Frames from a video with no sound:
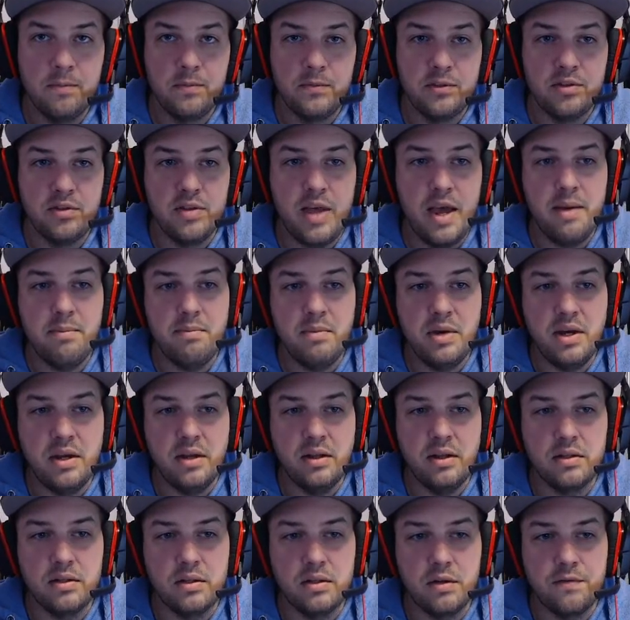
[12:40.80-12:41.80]
So that
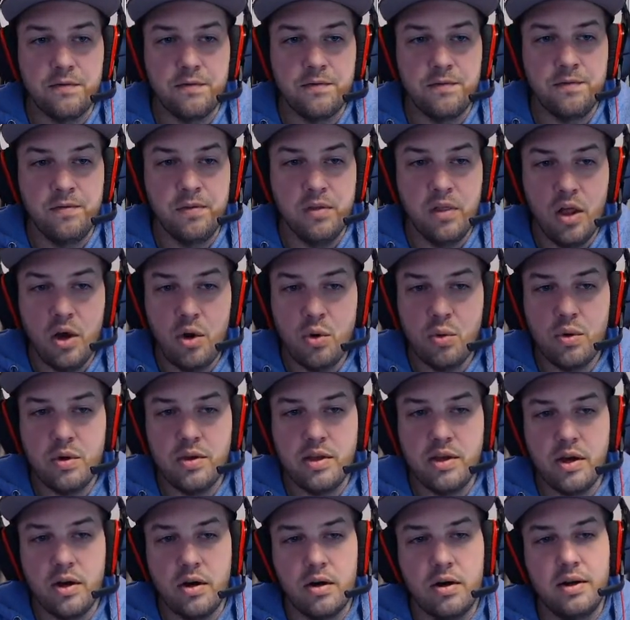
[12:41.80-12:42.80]
means the lower
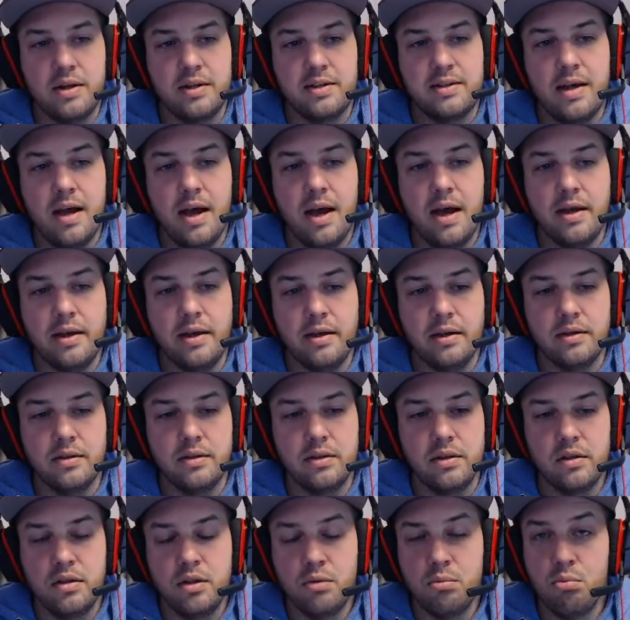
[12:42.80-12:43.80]
the RSI is,
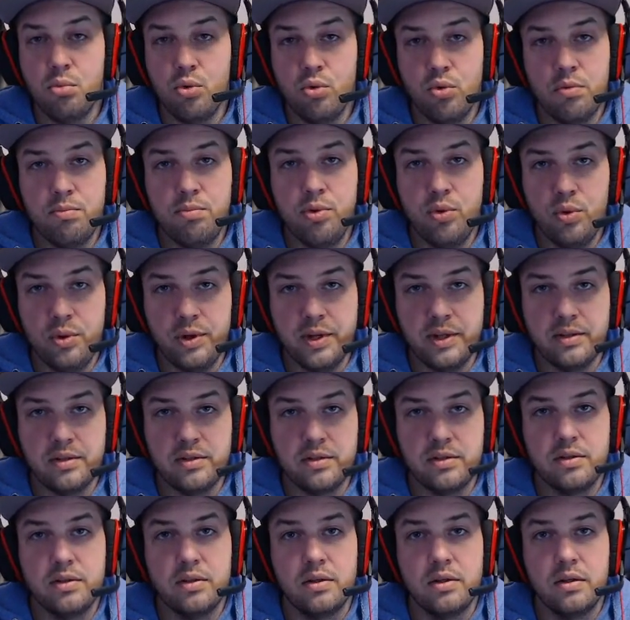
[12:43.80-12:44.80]
the more
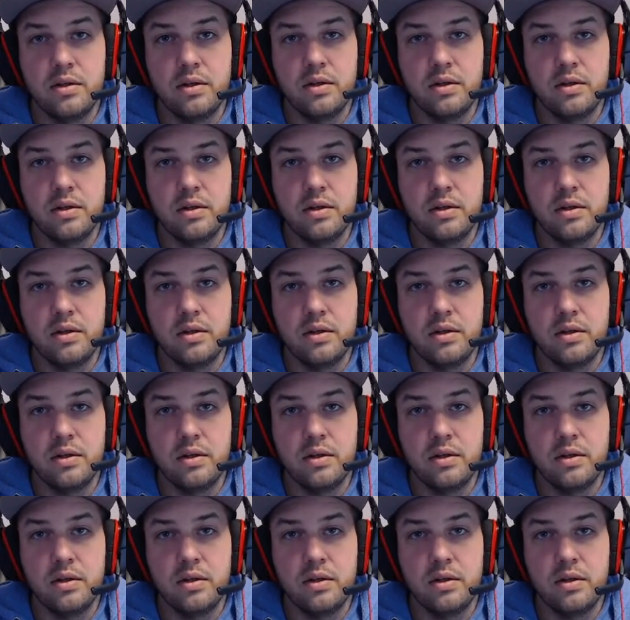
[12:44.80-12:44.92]
points